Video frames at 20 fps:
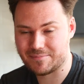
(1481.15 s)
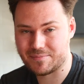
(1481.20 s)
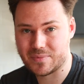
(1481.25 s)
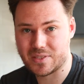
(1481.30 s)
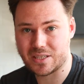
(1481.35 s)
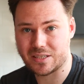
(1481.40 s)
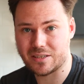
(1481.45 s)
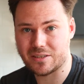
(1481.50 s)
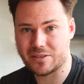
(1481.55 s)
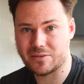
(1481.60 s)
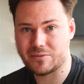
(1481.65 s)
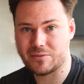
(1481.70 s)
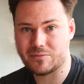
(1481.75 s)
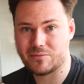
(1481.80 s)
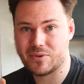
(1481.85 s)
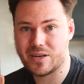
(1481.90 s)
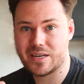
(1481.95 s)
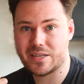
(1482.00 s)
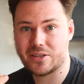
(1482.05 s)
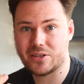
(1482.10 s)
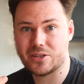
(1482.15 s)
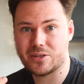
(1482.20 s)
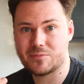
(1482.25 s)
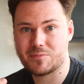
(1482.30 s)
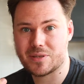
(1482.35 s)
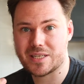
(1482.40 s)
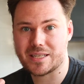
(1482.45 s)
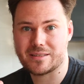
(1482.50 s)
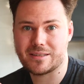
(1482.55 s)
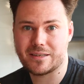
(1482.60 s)
So really good,
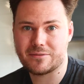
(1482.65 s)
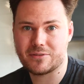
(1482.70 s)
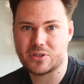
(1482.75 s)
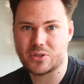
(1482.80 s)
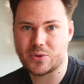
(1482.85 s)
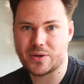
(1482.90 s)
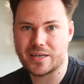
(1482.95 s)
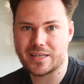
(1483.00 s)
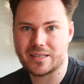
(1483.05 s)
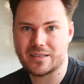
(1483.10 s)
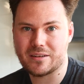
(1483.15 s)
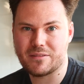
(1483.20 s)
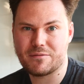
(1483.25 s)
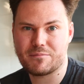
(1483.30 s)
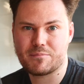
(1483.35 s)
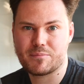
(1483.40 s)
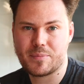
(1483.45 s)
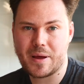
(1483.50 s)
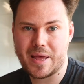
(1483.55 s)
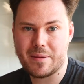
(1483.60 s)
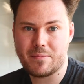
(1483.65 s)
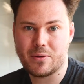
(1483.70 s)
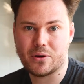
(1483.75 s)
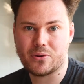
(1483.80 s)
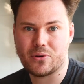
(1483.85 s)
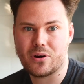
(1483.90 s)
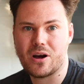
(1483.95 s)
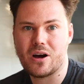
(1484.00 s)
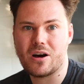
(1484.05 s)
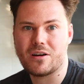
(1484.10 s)
particularly if you do any kind of paper
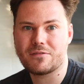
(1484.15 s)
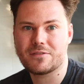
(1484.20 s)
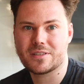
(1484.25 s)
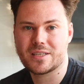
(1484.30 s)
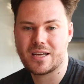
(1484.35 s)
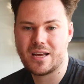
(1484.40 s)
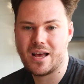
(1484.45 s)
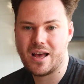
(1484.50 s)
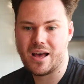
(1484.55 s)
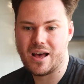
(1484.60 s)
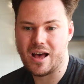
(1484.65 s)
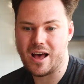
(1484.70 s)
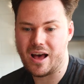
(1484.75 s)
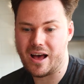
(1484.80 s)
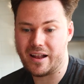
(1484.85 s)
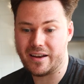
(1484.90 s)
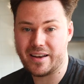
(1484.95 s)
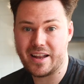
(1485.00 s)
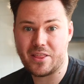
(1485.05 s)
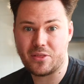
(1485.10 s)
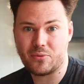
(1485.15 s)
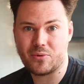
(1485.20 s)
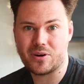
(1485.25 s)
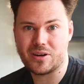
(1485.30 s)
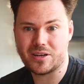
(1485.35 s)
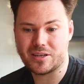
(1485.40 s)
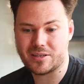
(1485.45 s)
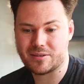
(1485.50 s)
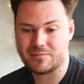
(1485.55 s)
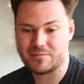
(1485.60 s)
craft, leather
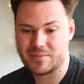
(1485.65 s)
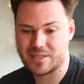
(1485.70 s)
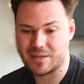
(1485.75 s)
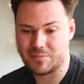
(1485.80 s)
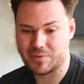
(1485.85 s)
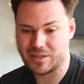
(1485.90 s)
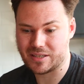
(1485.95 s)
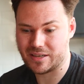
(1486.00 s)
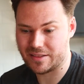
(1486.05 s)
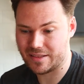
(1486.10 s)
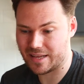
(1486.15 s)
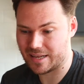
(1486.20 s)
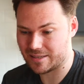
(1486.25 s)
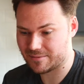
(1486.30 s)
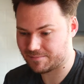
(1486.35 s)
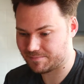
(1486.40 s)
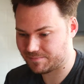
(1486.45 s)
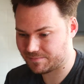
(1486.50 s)
work, something like that.